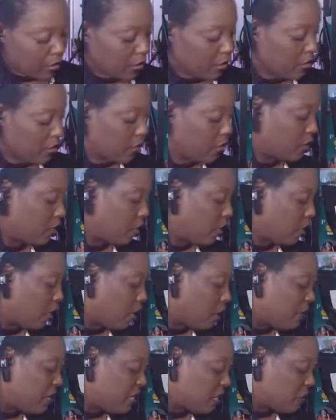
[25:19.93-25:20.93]
Let's
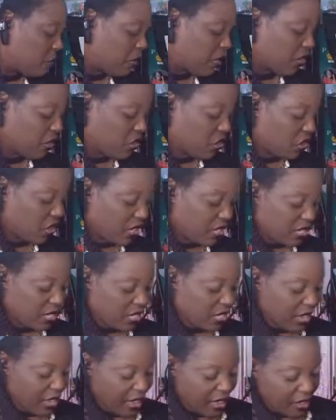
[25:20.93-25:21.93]
see. I'm gonna see what other
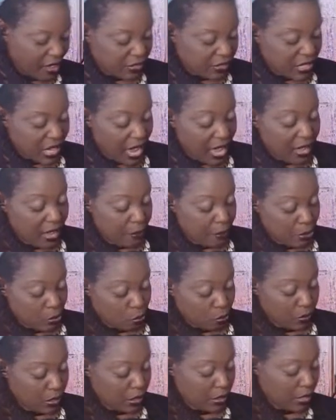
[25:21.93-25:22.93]
seasonings I have. Thyme
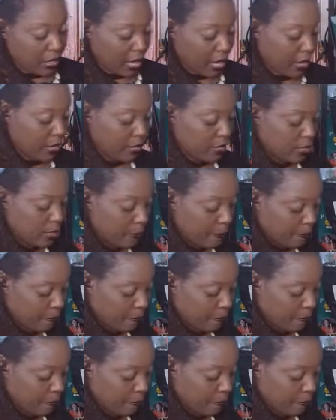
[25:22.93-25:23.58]
is really nice.